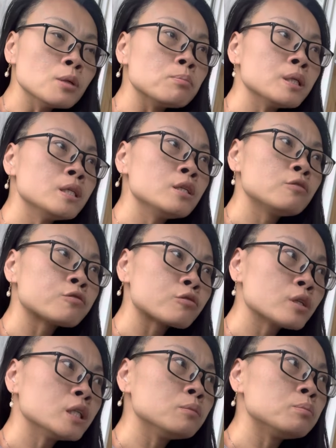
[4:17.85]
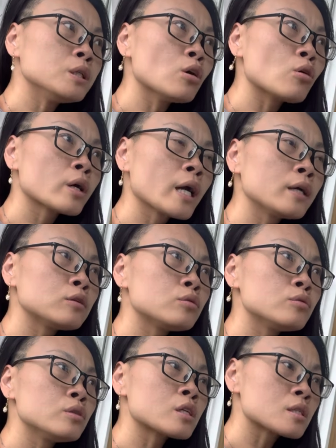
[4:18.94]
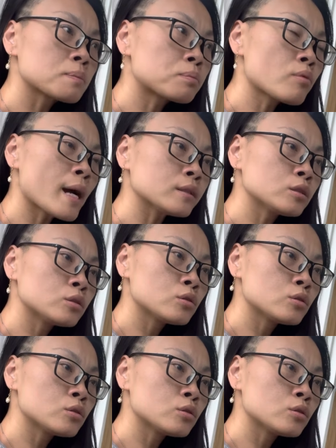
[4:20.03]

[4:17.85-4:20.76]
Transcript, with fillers: be free, be okay to express,